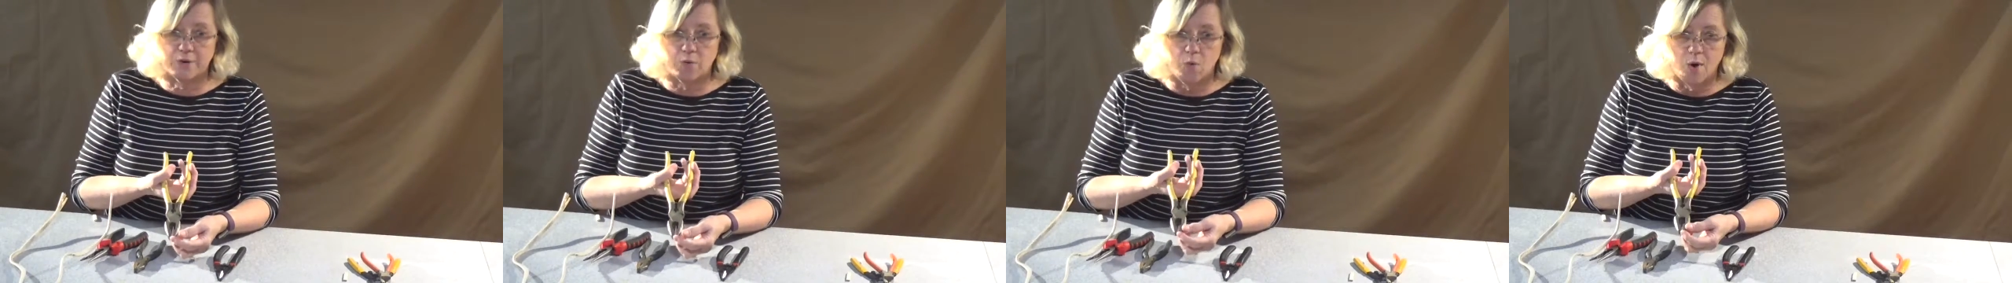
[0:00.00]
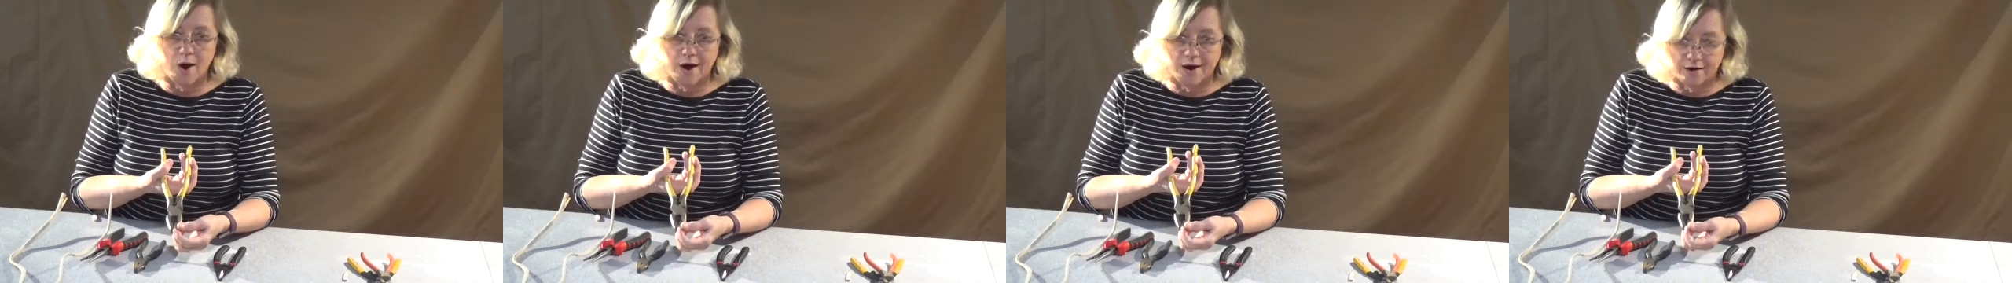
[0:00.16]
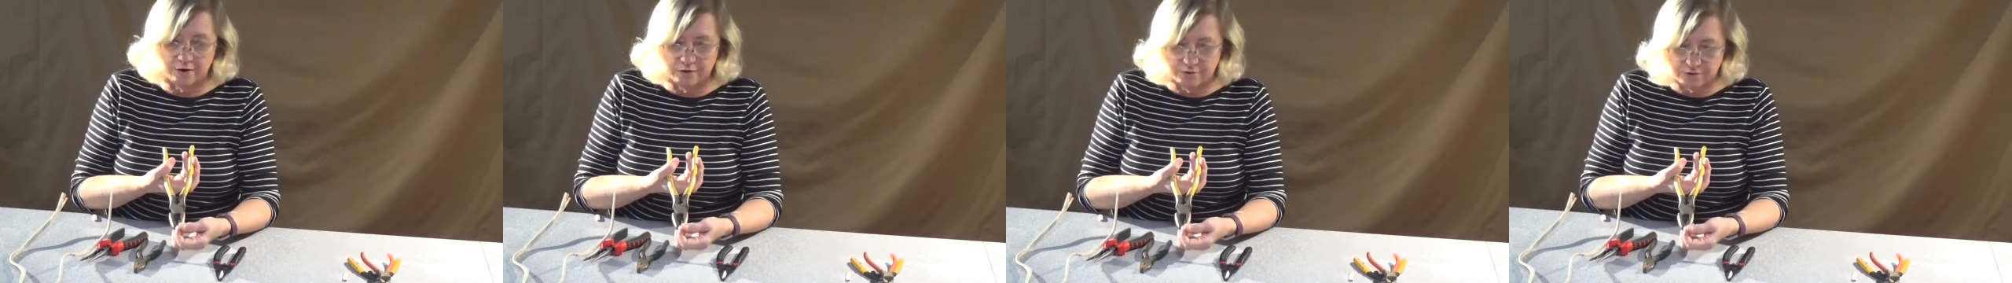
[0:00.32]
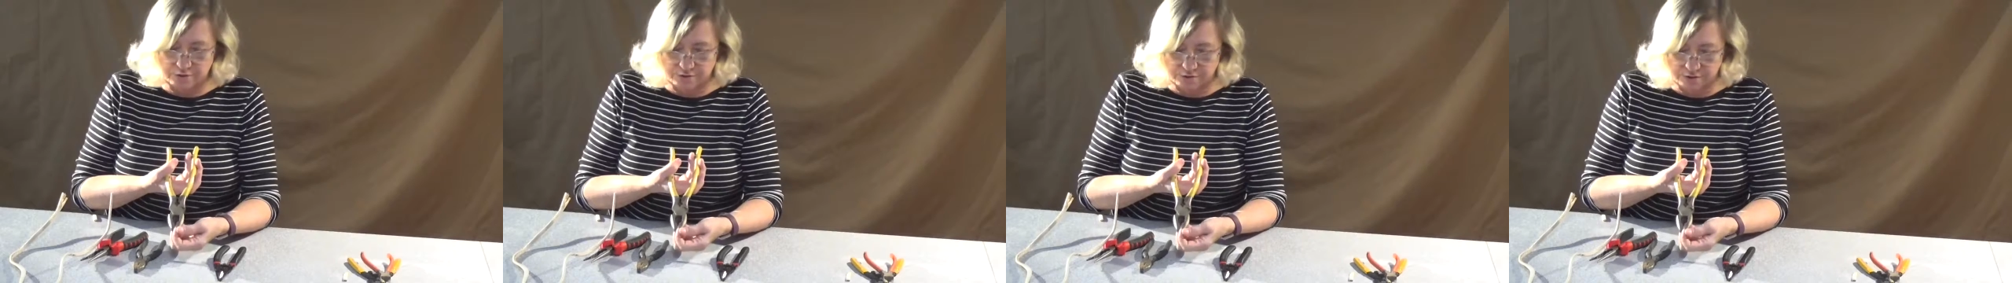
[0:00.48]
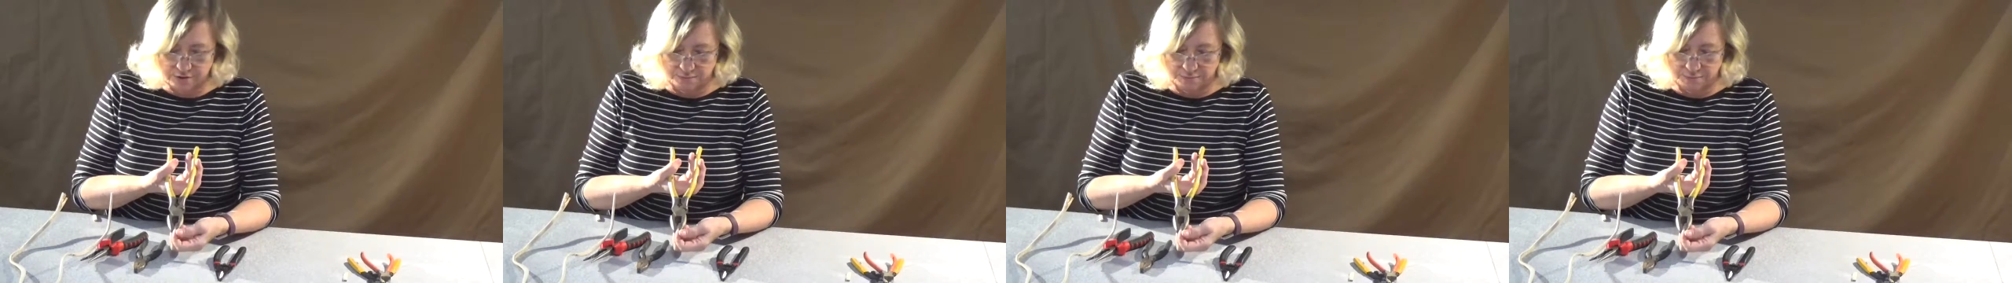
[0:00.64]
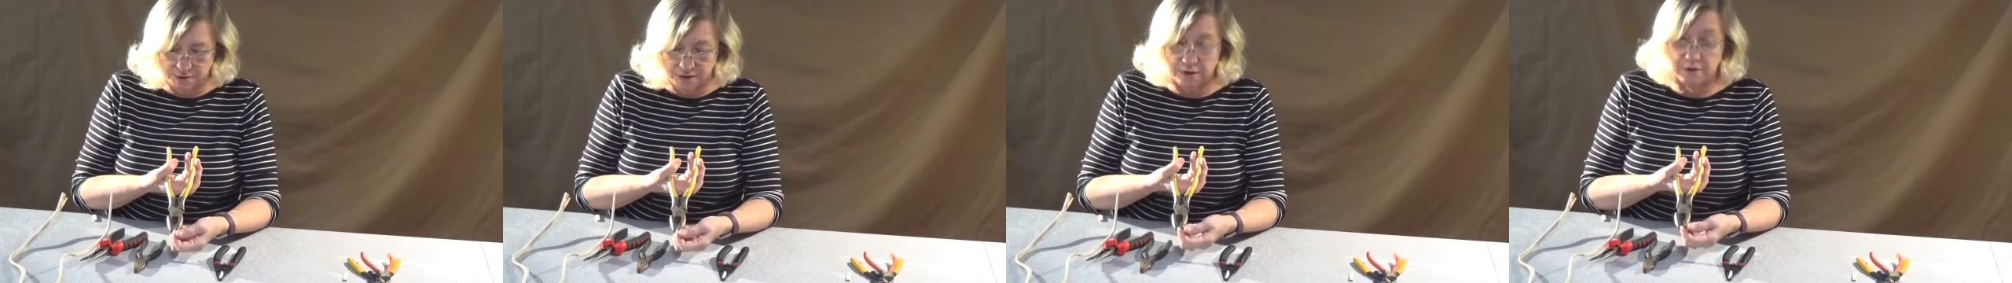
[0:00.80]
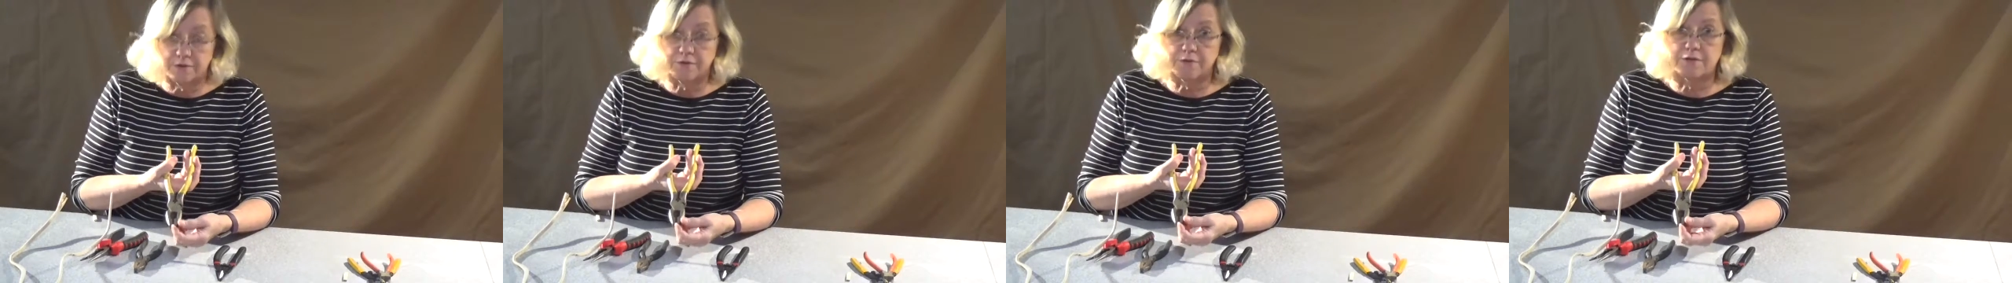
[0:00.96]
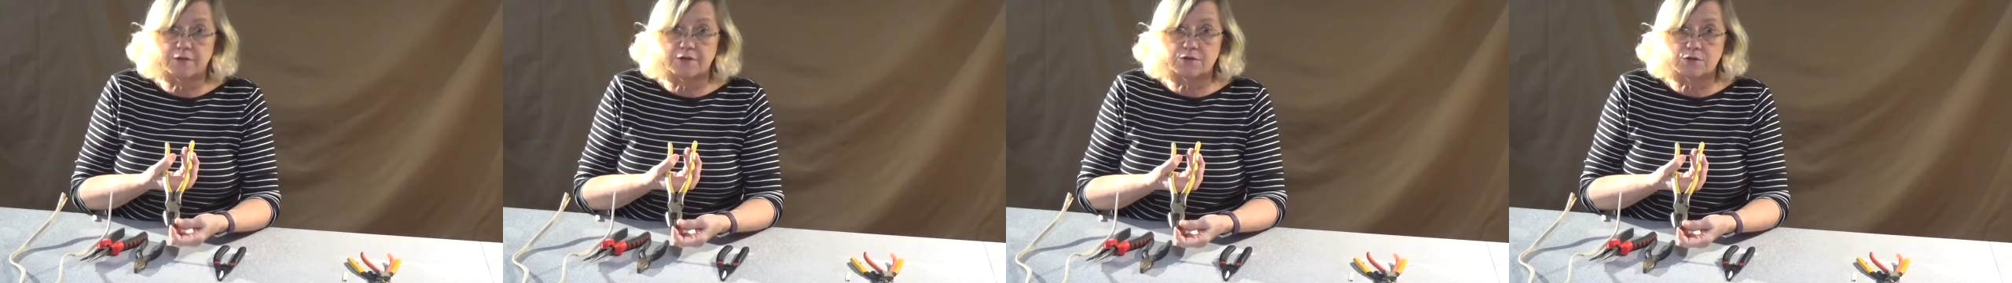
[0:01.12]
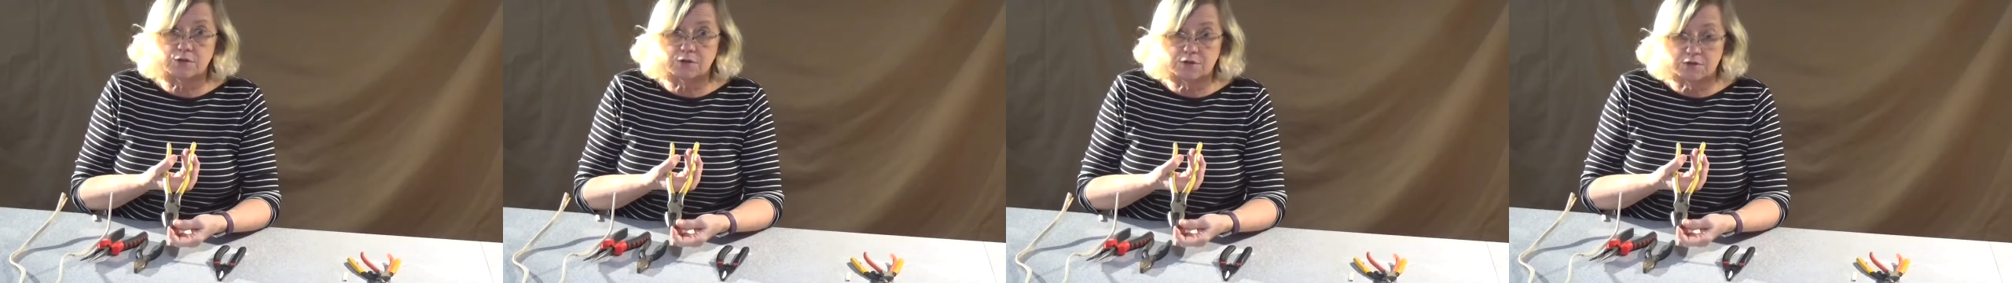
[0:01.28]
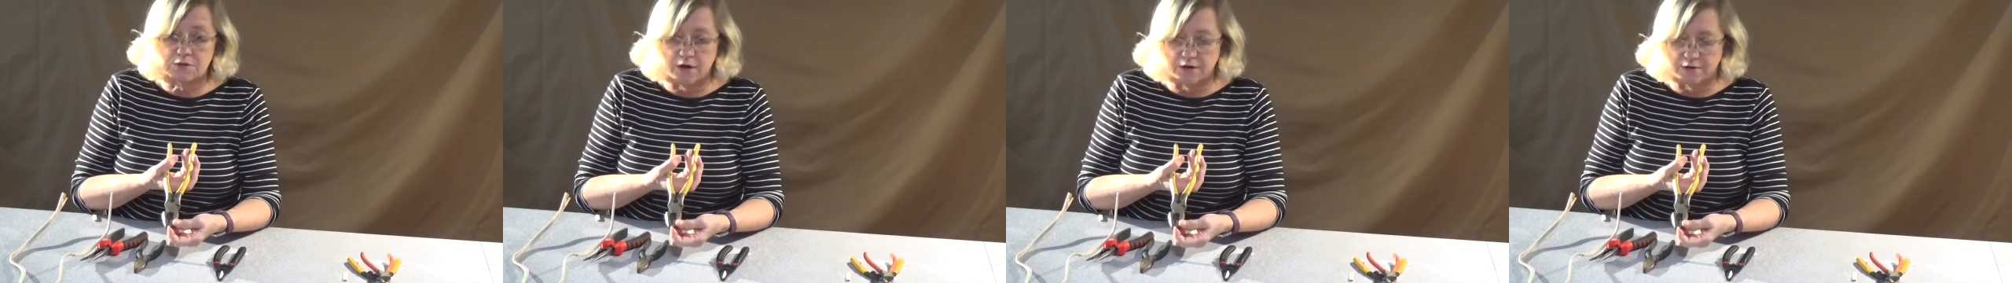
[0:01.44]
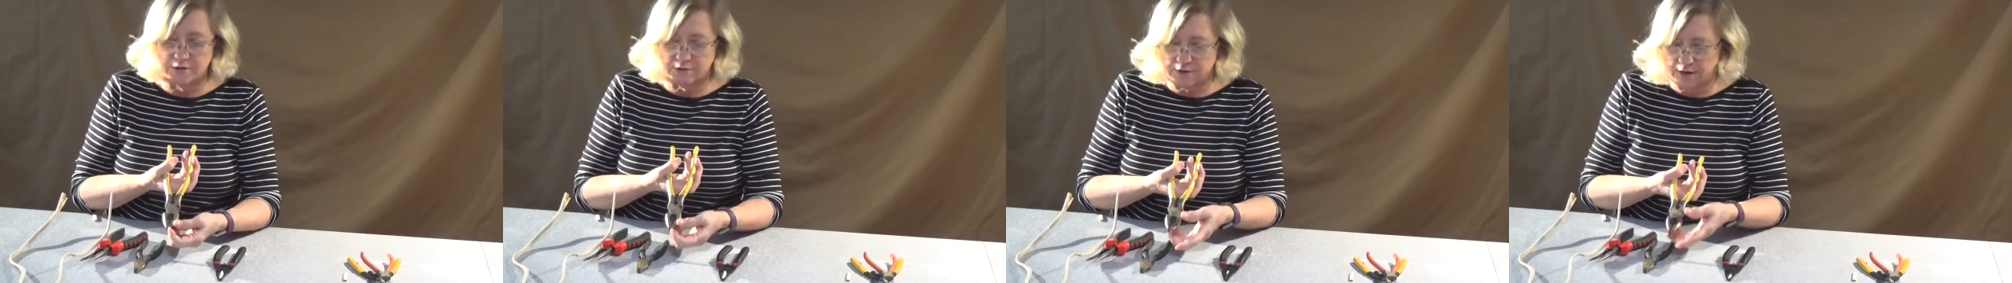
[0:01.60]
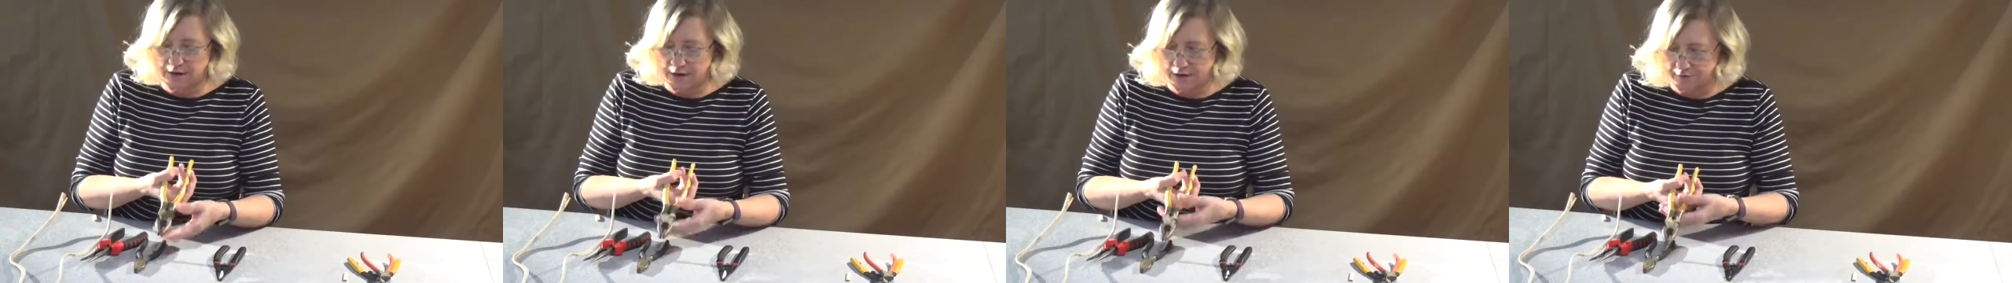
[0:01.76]
wires or something, this is
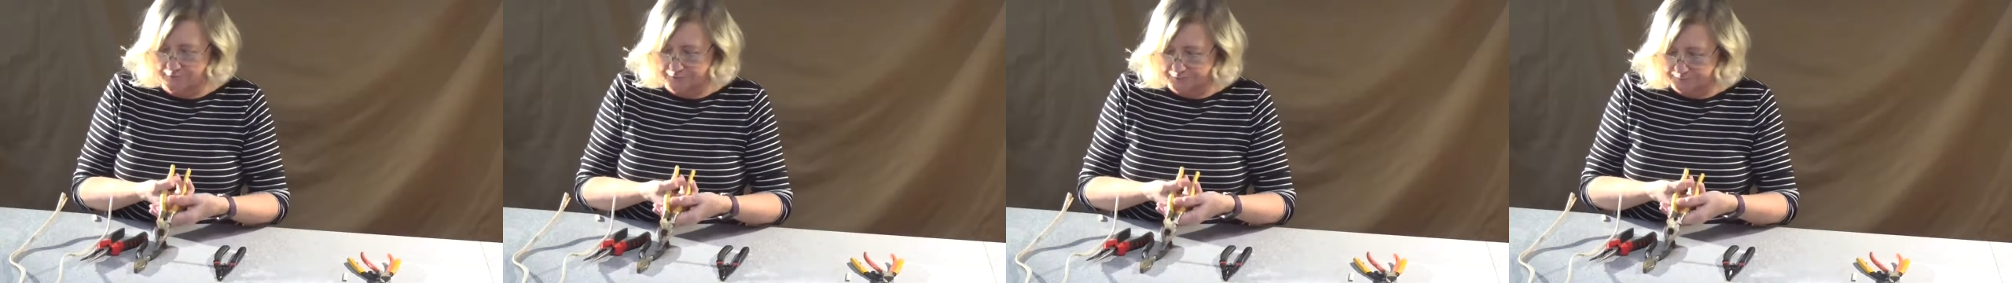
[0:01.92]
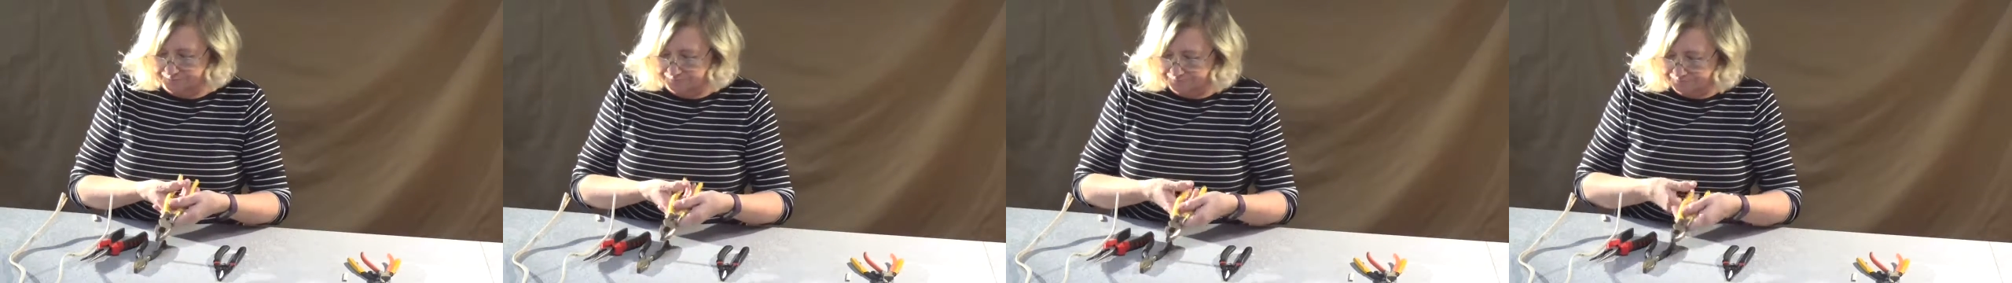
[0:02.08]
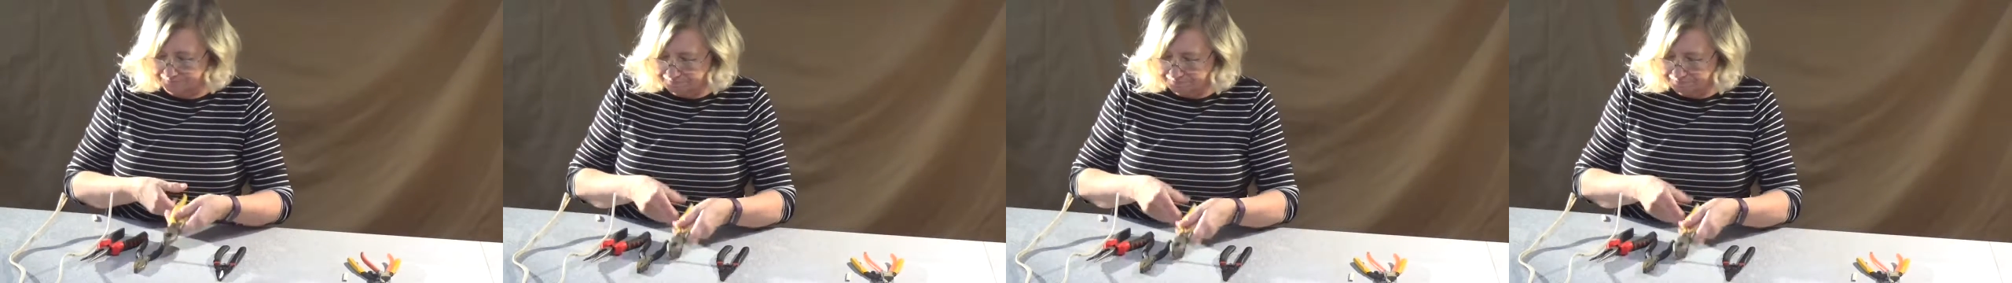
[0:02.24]
nice to have.